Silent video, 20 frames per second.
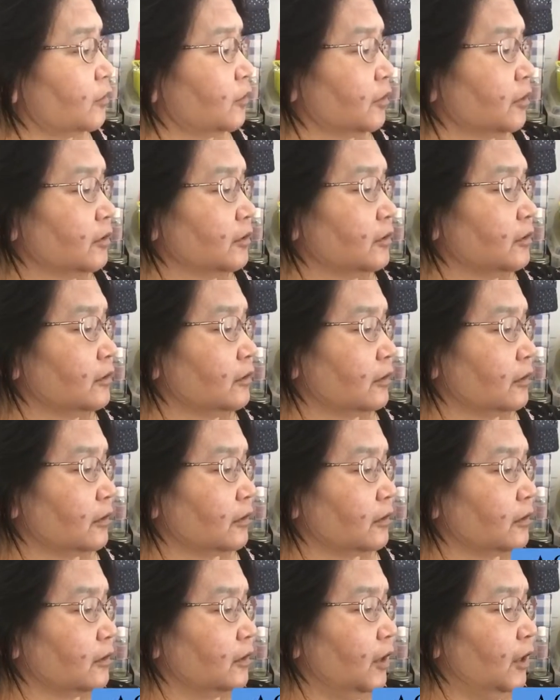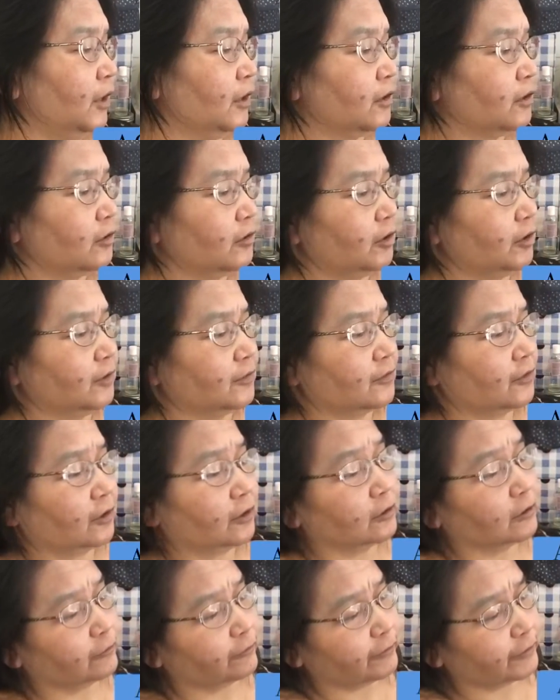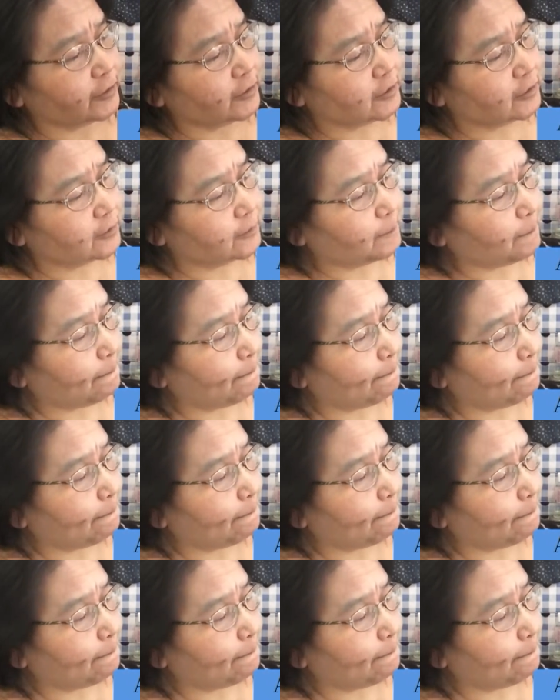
were a Curious Cuttlefish,